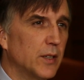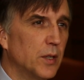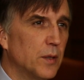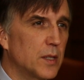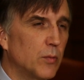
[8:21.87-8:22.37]

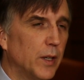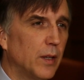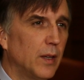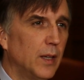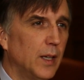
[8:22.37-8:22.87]
sessions
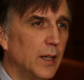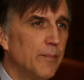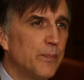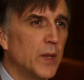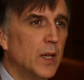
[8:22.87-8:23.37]
with
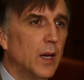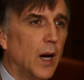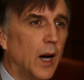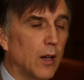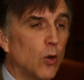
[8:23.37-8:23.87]
the
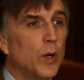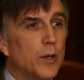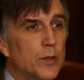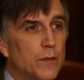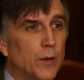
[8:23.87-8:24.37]

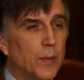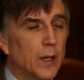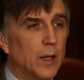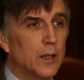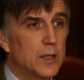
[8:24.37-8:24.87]
lawyers
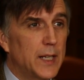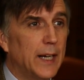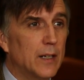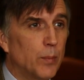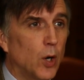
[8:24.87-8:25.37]
from the
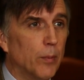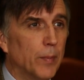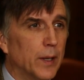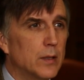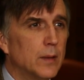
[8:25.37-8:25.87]
State
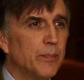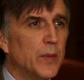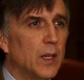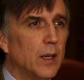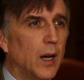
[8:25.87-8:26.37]
Department,
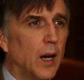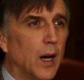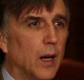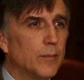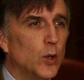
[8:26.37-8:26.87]

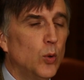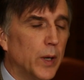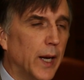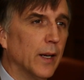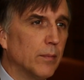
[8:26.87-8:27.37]

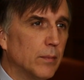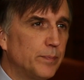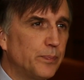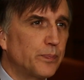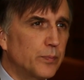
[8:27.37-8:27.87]
who again
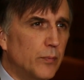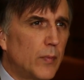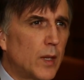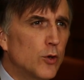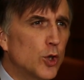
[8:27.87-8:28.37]

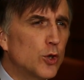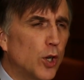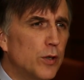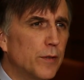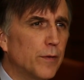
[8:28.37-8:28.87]
took
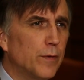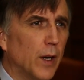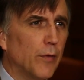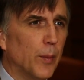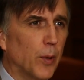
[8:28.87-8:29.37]
charge
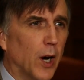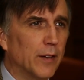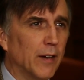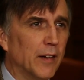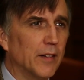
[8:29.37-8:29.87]
of the
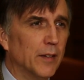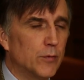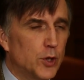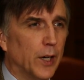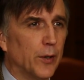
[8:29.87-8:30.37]
process
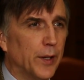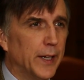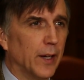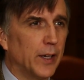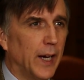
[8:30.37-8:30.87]
and chaired
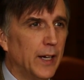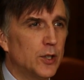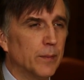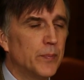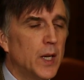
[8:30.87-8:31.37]
the
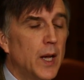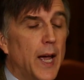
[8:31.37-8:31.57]
delegation.